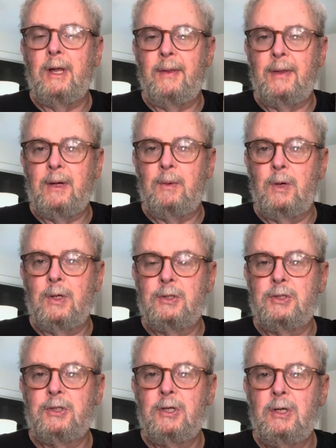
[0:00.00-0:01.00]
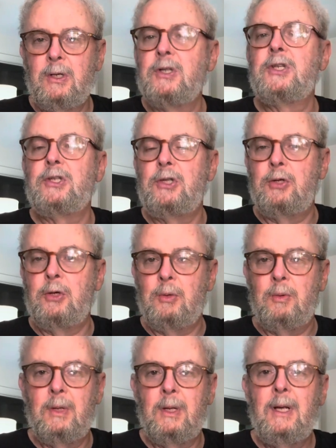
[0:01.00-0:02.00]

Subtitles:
I think it was, no, 62,